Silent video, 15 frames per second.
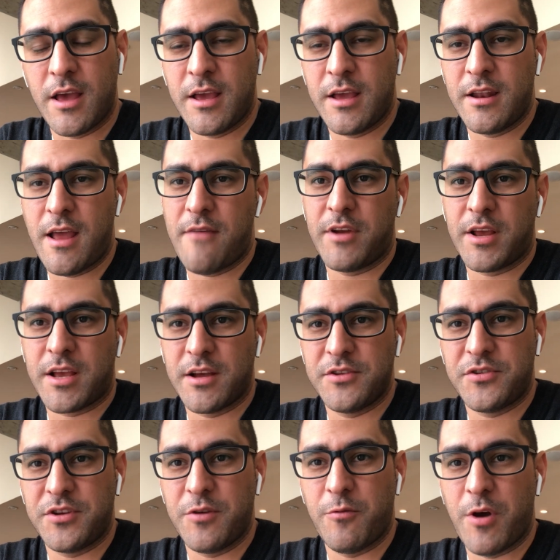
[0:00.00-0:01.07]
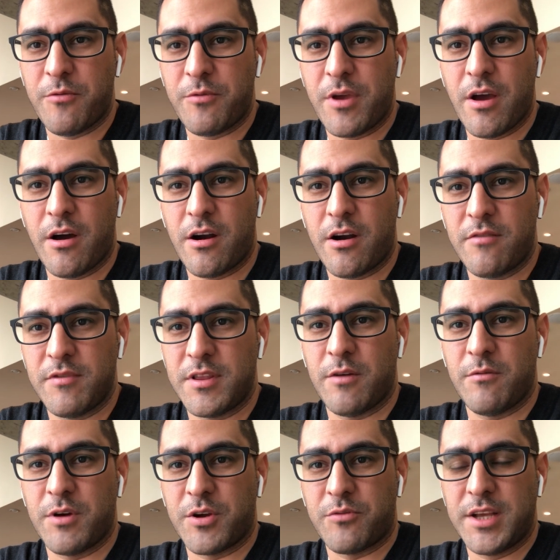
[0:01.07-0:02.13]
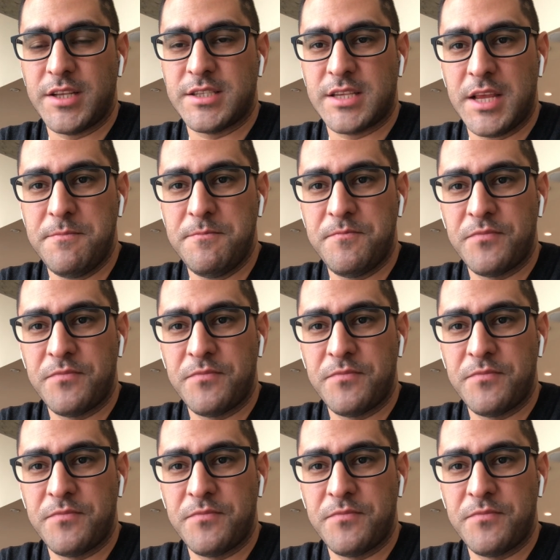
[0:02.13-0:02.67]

in every country where we are with our great team,